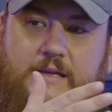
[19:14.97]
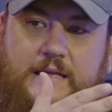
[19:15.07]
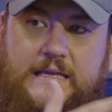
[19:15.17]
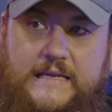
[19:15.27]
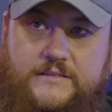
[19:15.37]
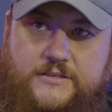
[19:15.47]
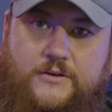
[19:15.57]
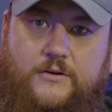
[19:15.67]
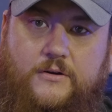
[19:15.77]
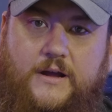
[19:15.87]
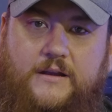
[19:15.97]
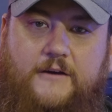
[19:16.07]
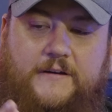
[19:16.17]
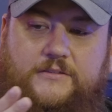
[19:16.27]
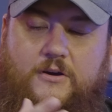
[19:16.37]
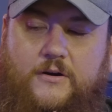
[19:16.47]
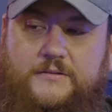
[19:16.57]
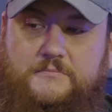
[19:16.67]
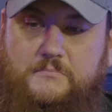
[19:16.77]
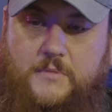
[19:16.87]
easier and not fight the car
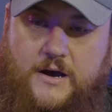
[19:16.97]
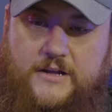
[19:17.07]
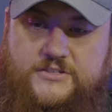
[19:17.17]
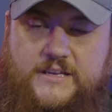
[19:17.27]
as much,